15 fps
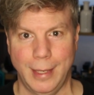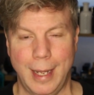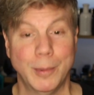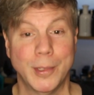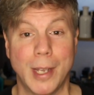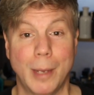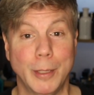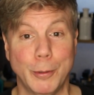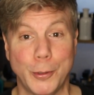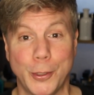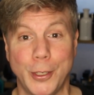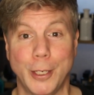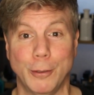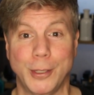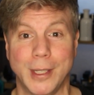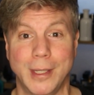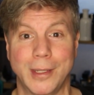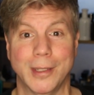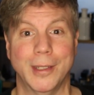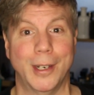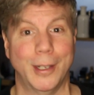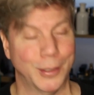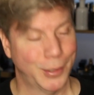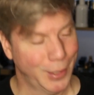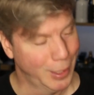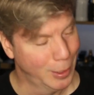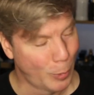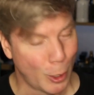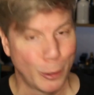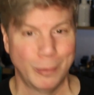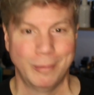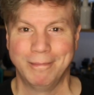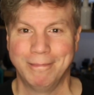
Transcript: I'm Tommy with Studio Scents, and I'll see you tomorrow.